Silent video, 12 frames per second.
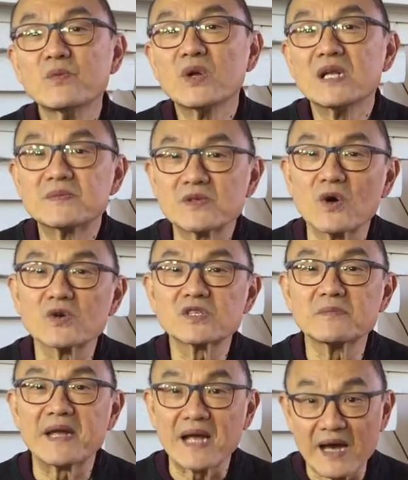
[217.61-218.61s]
Williams also
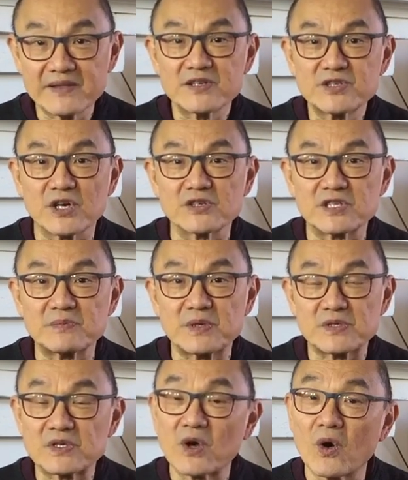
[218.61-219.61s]
make other Chelsea
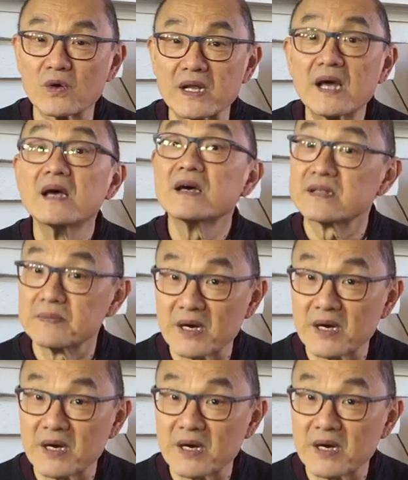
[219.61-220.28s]
boots called the